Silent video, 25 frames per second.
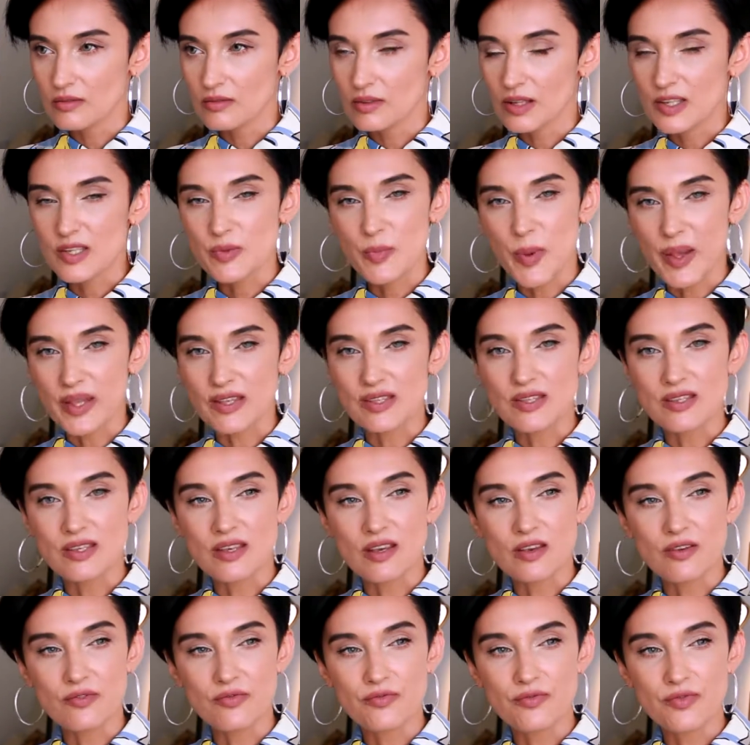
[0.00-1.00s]

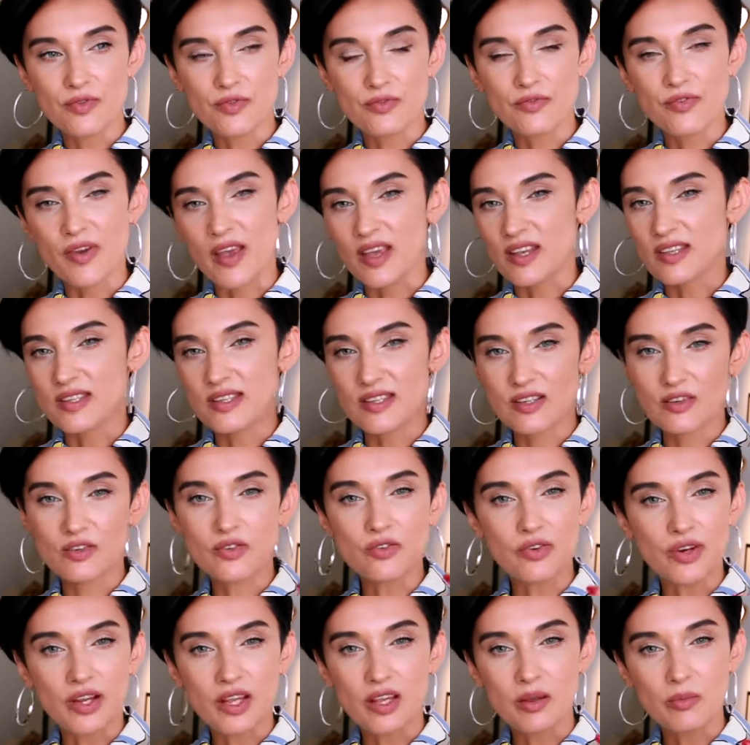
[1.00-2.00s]
expensive face
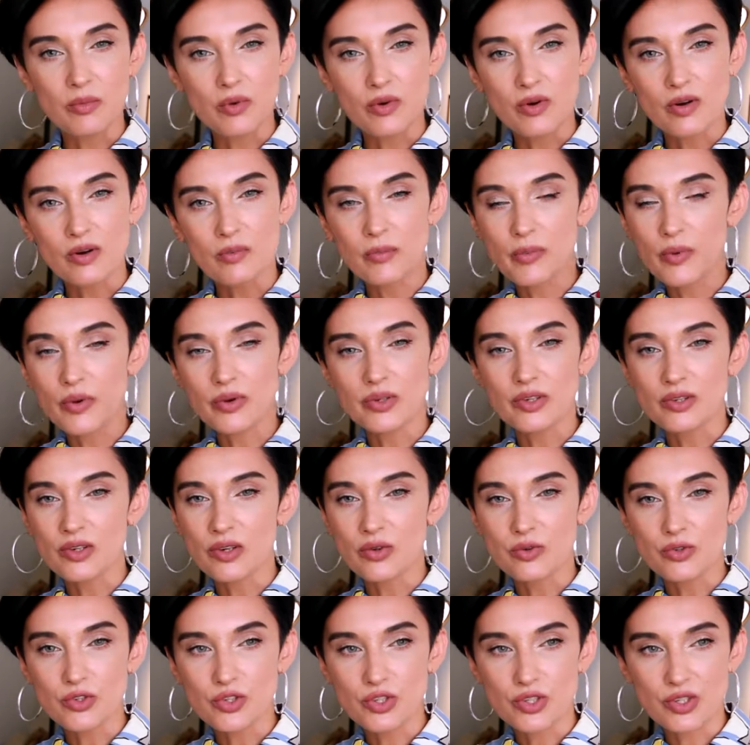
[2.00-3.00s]
cream or body
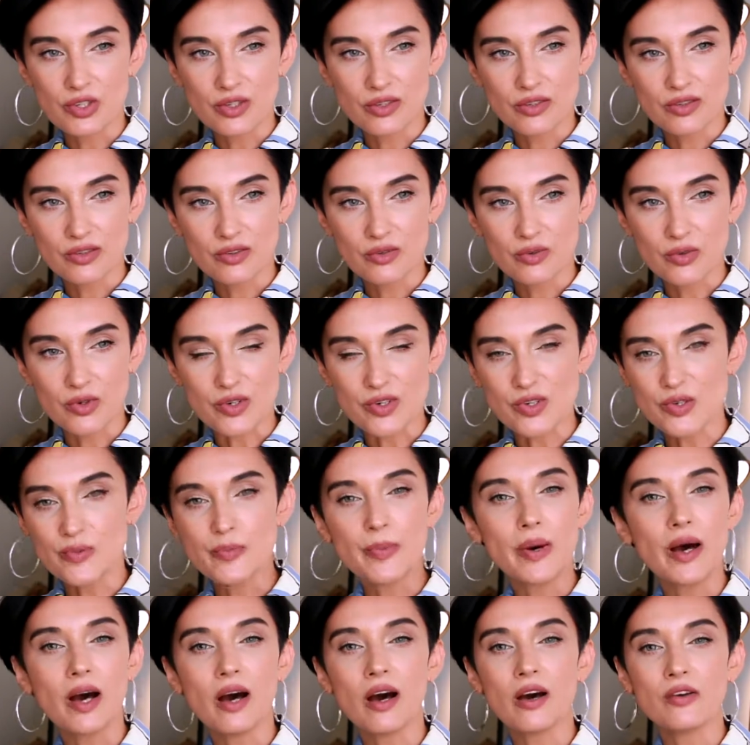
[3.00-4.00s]
lotion or
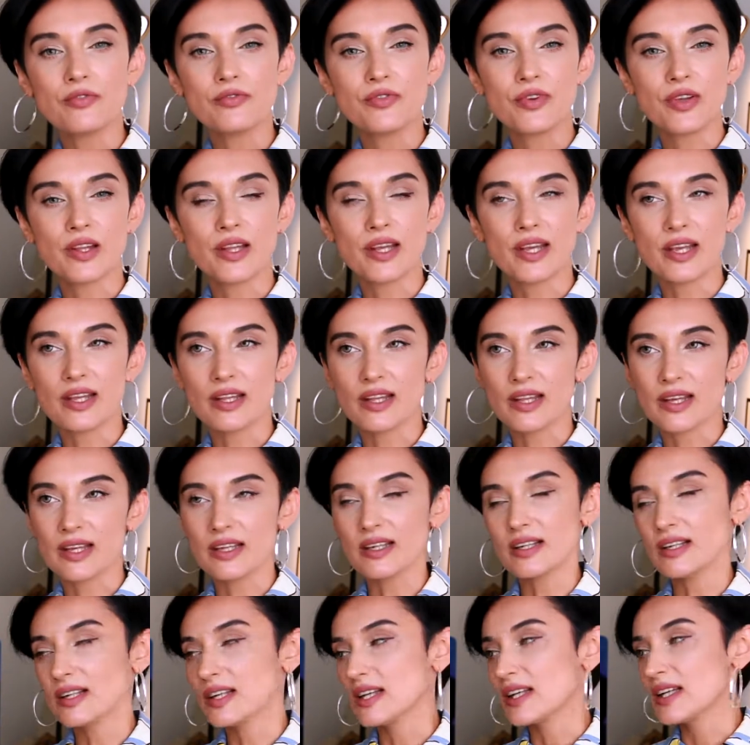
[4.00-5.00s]
spa feeling,
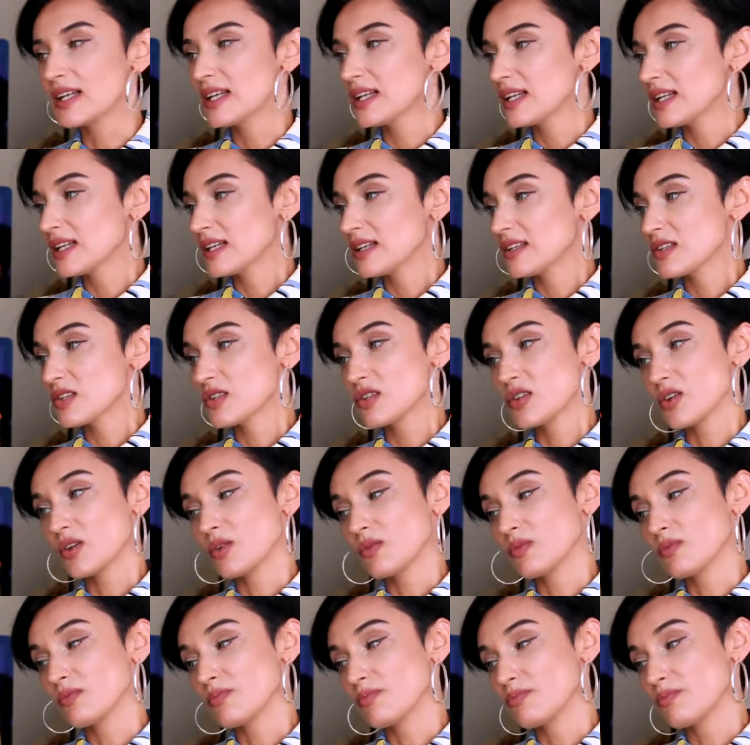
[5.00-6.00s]
like.
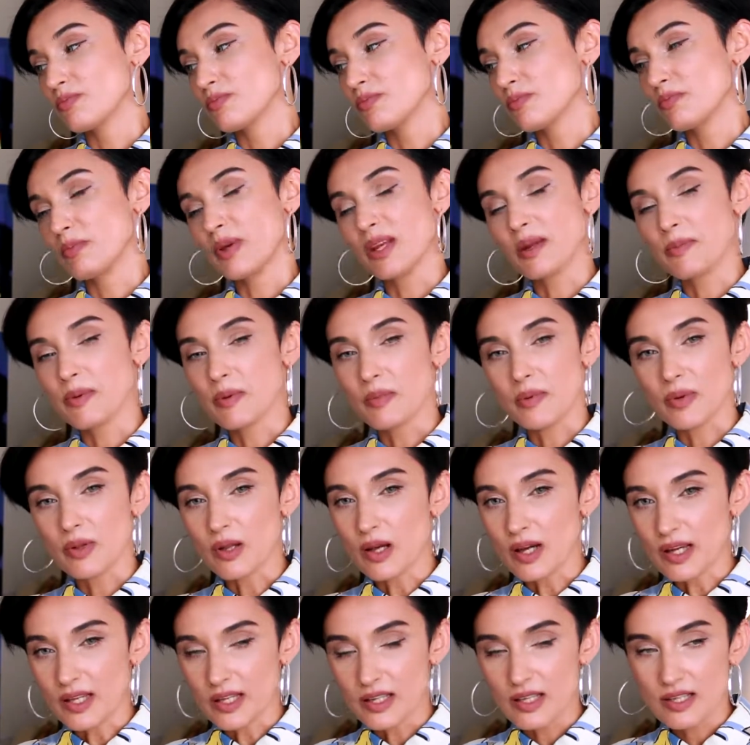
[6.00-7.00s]
So many people
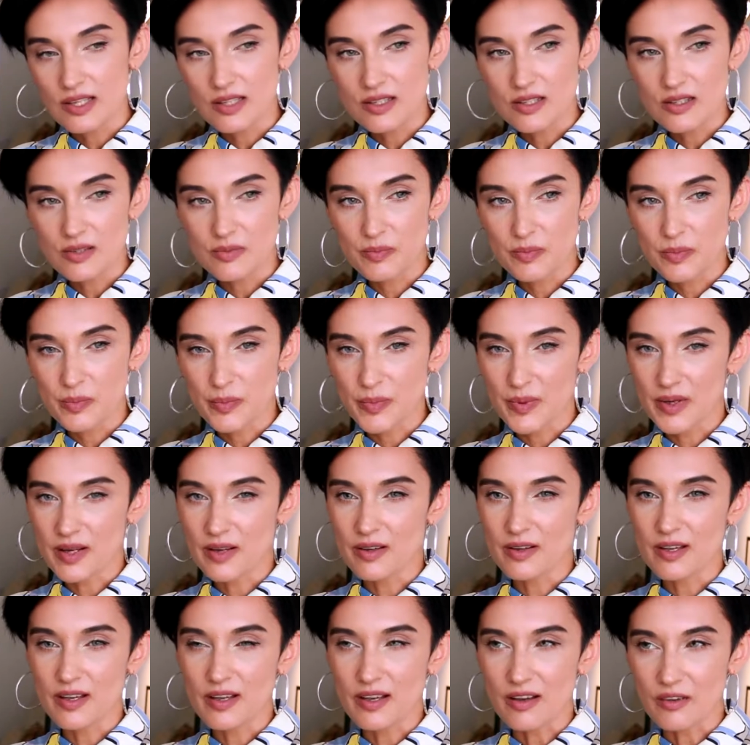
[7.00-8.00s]
like it,
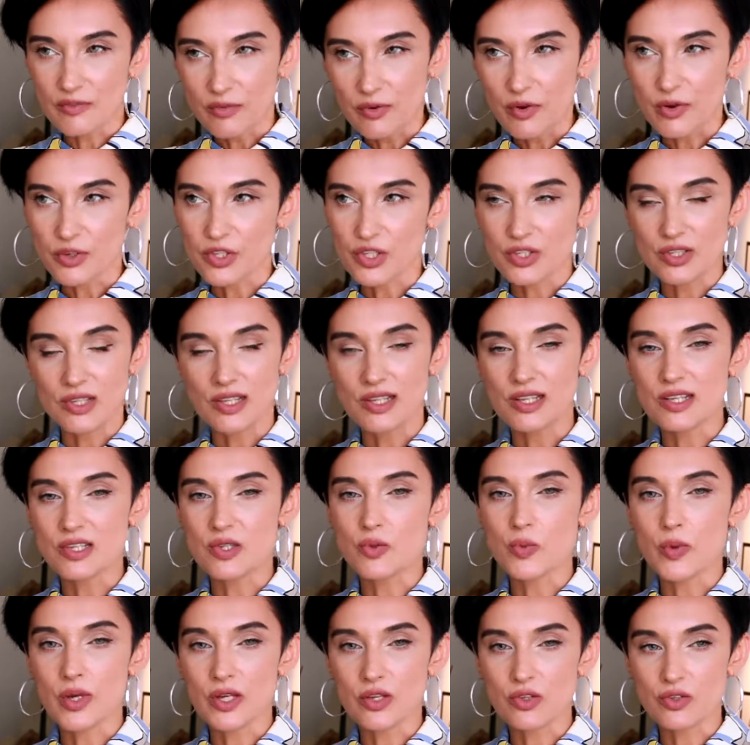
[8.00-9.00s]
but unfortunately
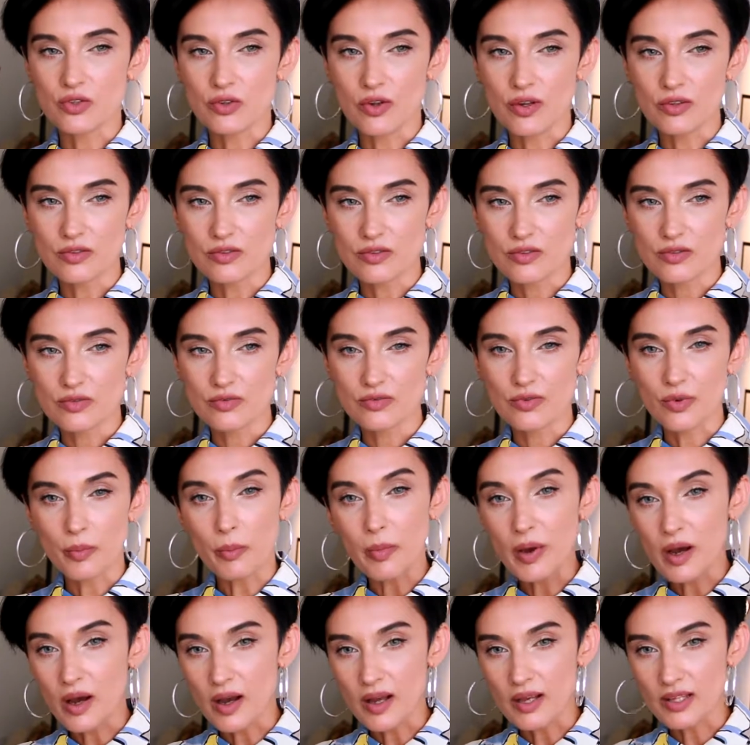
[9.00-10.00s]
this one is not for
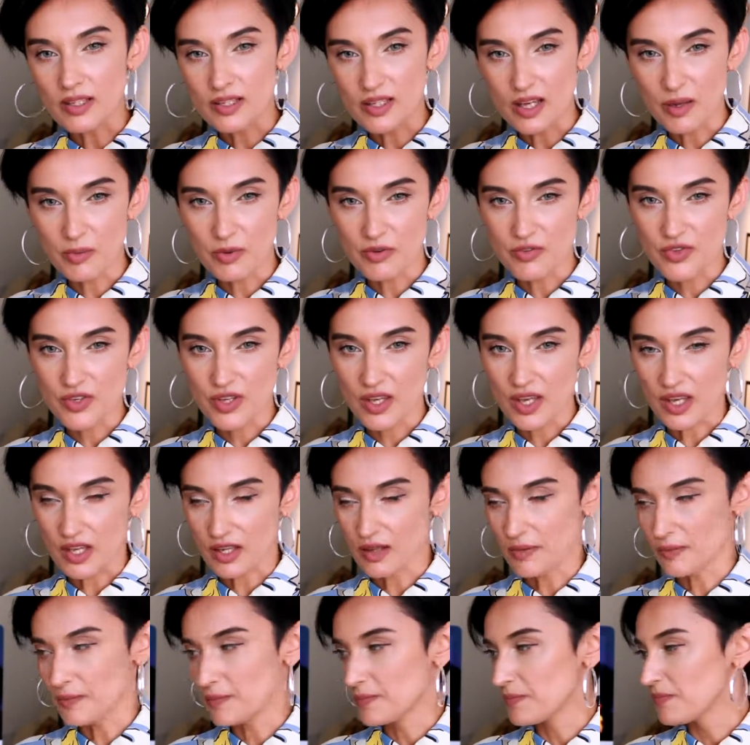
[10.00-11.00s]
my type of
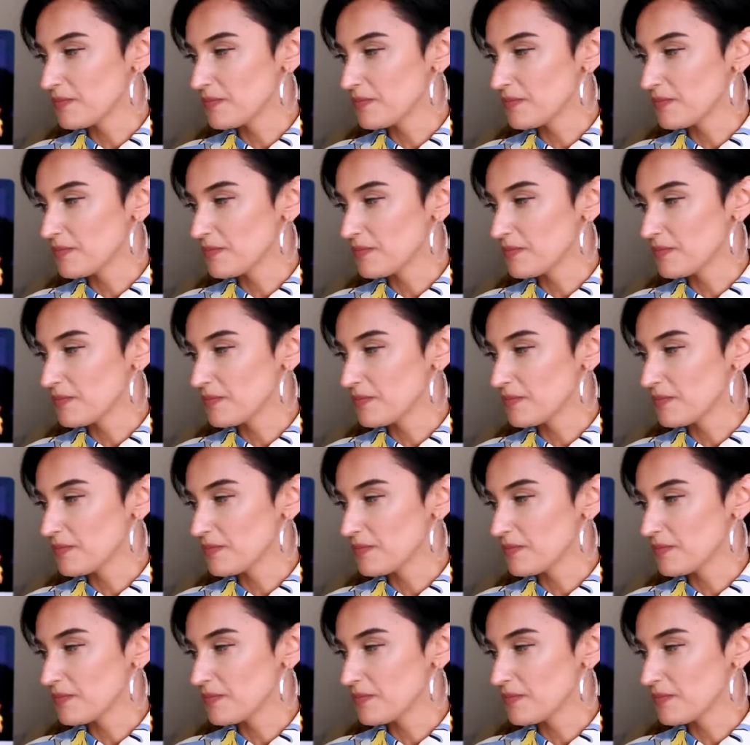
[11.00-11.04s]
skin.